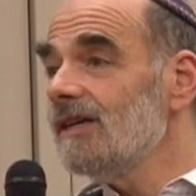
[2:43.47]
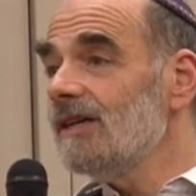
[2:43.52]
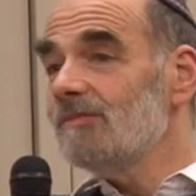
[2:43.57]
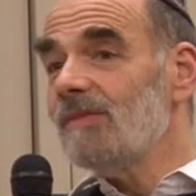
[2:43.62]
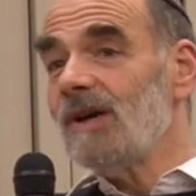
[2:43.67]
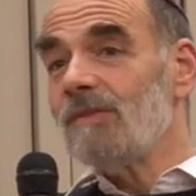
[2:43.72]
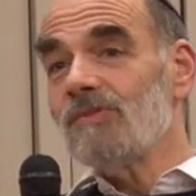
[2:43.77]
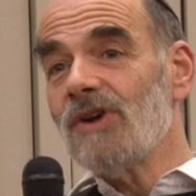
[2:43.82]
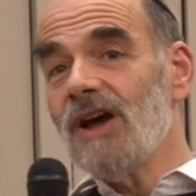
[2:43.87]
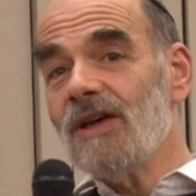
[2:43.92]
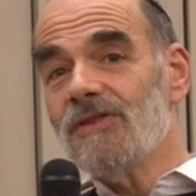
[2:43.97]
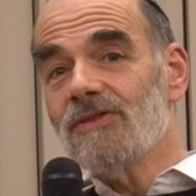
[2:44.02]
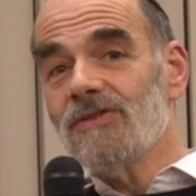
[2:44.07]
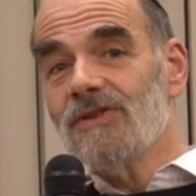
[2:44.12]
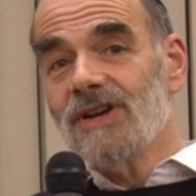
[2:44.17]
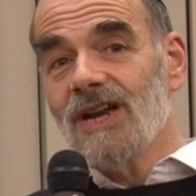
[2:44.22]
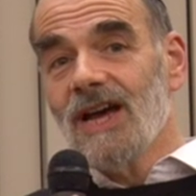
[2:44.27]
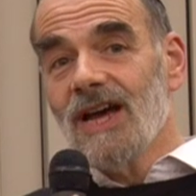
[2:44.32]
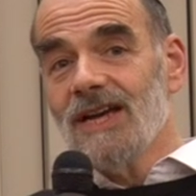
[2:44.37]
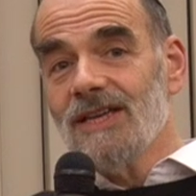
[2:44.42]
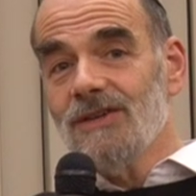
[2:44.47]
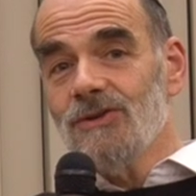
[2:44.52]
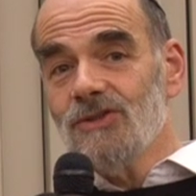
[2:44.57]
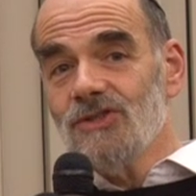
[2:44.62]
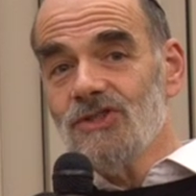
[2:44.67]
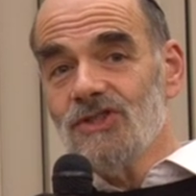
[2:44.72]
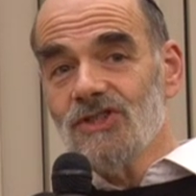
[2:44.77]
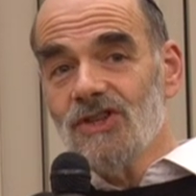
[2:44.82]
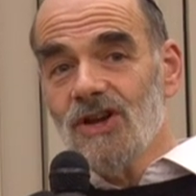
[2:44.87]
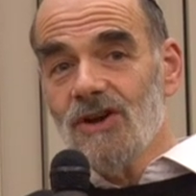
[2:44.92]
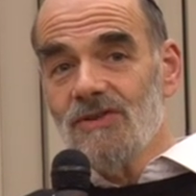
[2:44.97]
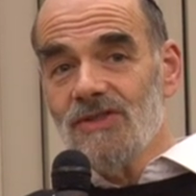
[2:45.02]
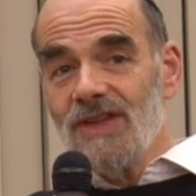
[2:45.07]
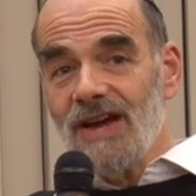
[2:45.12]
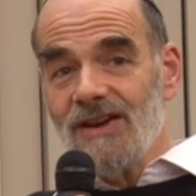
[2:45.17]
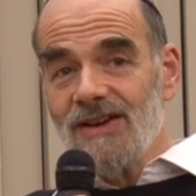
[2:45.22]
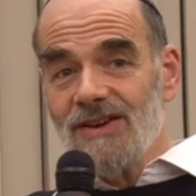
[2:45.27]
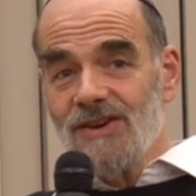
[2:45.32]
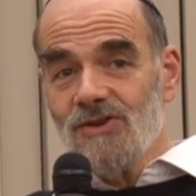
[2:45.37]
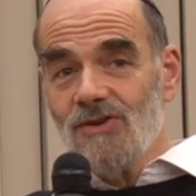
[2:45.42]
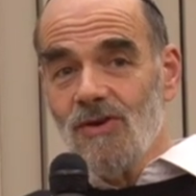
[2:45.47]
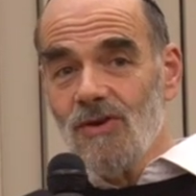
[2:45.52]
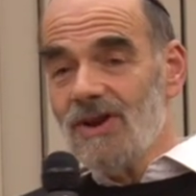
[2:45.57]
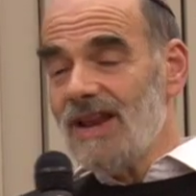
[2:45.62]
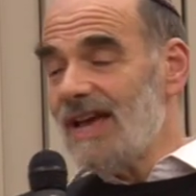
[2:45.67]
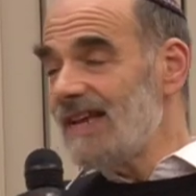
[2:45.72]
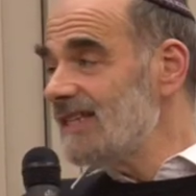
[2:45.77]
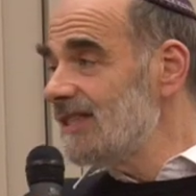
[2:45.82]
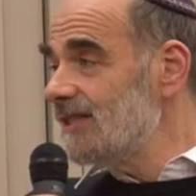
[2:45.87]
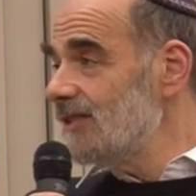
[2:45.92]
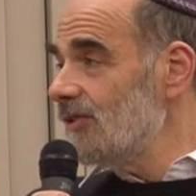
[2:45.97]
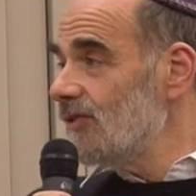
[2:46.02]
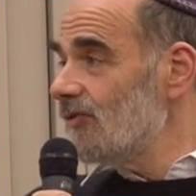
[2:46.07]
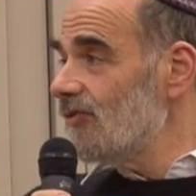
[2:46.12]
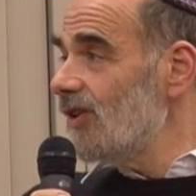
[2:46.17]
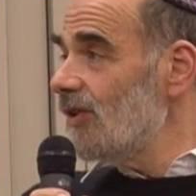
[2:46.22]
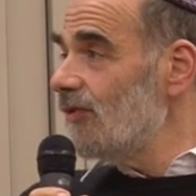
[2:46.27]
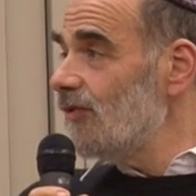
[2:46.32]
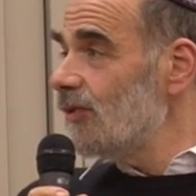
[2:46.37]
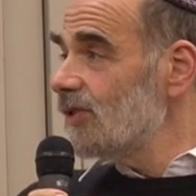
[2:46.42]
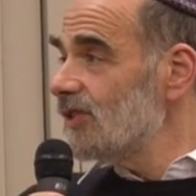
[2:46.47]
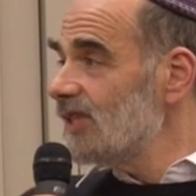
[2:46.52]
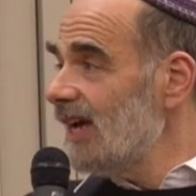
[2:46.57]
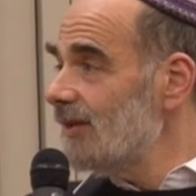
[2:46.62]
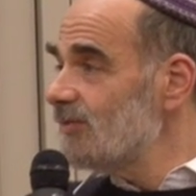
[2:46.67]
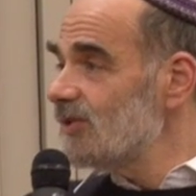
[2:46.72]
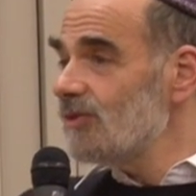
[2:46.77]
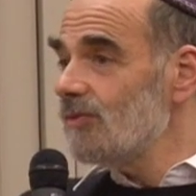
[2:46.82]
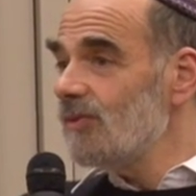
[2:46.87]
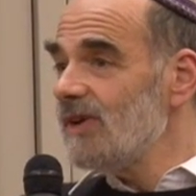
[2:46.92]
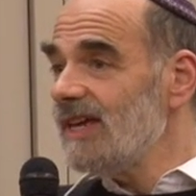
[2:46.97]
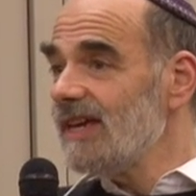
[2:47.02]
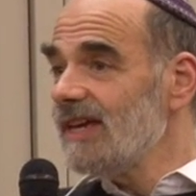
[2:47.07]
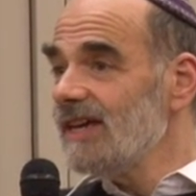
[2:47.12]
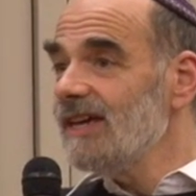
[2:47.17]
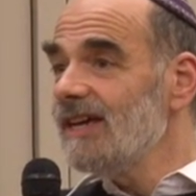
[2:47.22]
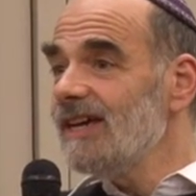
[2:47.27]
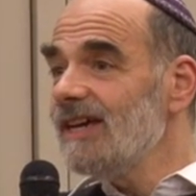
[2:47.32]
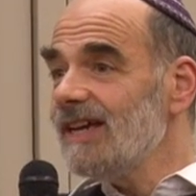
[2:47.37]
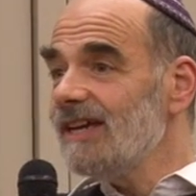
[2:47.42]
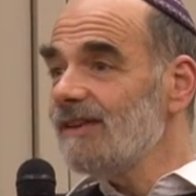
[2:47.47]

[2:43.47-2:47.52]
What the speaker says: My brother and I used to go there not less than 3 or 4 times a week.